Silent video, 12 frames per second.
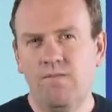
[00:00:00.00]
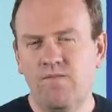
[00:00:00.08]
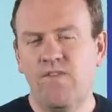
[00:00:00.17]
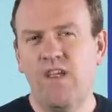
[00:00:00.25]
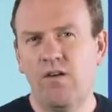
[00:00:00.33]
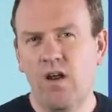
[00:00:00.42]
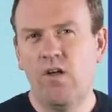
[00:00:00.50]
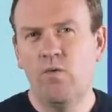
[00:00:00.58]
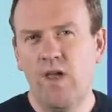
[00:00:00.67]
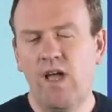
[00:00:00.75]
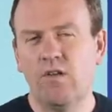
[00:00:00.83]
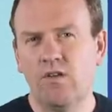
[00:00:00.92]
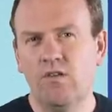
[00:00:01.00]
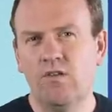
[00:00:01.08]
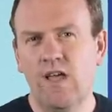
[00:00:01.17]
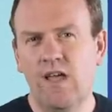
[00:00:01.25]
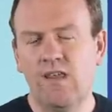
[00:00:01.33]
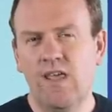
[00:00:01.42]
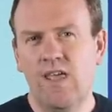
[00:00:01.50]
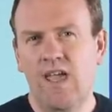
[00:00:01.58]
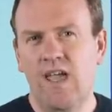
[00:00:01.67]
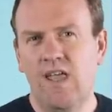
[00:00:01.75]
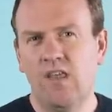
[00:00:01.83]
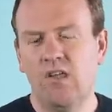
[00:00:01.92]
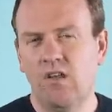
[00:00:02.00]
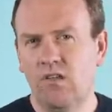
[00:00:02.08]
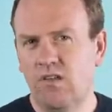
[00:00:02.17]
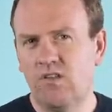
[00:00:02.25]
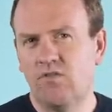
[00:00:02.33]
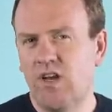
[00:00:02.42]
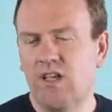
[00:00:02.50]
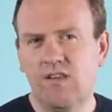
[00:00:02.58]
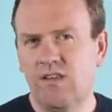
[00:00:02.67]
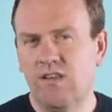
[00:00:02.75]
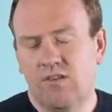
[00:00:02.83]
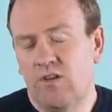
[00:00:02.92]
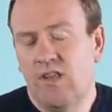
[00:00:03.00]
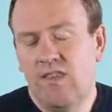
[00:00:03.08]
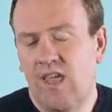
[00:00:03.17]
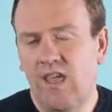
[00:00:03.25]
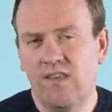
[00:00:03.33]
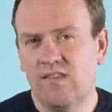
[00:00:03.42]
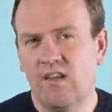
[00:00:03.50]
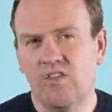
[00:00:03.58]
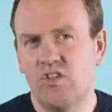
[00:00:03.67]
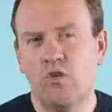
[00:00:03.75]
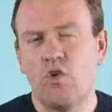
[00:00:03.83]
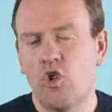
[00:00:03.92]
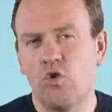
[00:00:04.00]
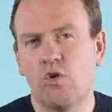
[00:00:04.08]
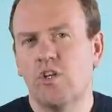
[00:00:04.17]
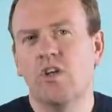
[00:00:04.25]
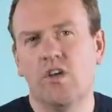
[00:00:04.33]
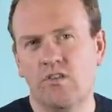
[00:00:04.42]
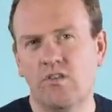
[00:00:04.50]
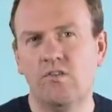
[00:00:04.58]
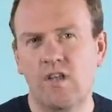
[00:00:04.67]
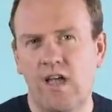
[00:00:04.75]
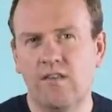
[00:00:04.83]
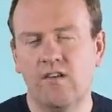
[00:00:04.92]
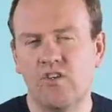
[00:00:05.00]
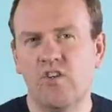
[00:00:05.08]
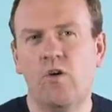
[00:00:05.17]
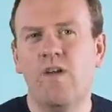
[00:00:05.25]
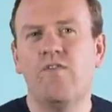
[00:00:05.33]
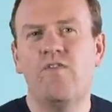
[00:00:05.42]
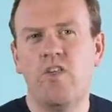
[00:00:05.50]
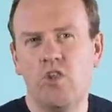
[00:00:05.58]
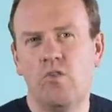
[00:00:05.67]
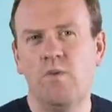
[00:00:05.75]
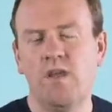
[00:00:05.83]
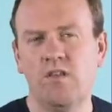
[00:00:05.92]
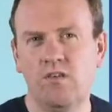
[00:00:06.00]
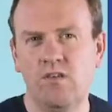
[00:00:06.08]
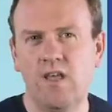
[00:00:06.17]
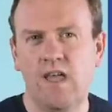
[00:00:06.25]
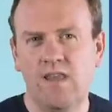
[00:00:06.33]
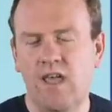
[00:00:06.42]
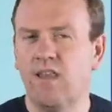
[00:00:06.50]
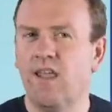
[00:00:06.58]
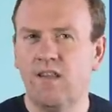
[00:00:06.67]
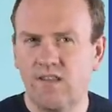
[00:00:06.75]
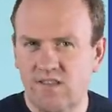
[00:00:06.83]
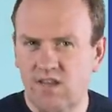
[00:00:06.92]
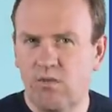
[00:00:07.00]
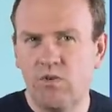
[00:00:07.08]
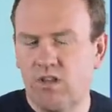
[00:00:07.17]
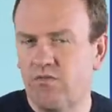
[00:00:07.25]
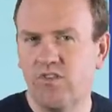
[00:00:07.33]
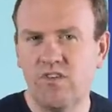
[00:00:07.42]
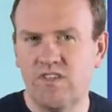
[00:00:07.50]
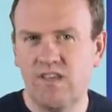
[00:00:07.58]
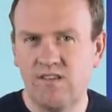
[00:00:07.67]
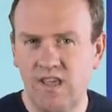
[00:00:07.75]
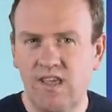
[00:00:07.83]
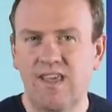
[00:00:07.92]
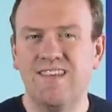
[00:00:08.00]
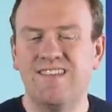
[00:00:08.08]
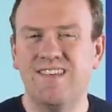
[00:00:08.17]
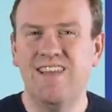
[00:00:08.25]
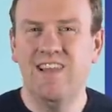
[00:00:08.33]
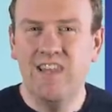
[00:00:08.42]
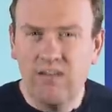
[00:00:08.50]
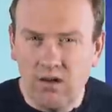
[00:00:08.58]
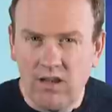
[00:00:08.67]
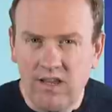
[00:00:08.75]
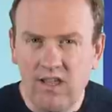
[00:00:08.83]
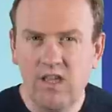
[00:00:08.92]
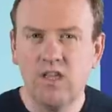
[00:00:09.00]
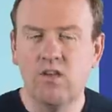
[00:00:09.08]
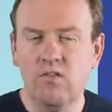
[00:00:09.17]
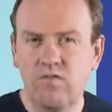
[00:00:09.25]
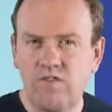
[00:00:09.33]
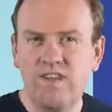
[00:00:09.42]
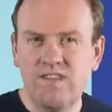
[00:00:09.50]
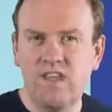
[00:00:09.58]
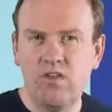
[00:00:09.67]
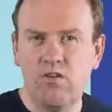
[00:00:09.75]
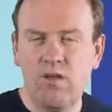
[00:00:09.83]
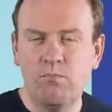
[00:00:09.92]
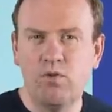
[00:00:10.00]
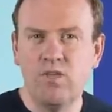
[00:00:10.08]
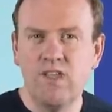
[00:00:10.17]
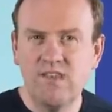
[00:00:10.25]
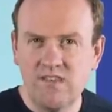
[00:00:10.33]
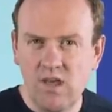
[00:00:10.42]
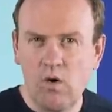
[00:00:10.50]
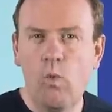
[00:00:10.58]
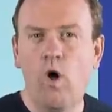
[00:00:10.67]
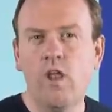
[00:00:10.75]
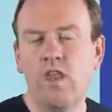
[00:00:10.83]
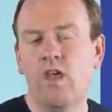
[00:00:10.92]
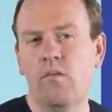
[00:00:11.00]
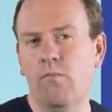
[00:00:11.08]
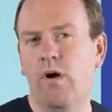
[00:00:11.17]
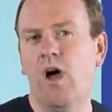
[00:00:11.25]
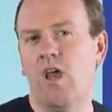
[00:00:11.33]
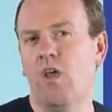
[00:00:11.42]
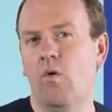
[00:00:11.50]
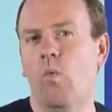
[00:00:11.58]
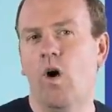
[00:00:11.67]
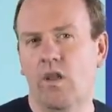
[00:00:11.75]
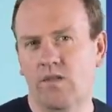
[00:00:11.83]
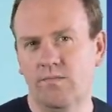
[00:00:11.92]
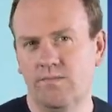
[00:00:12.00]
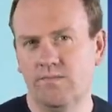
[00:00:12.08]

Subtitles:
Figure out a way how to do that. And you know, the thing is, there's no shortcut to do that. There's no efficient way to do that. I think the secret of success is literally convincing your employees one by one.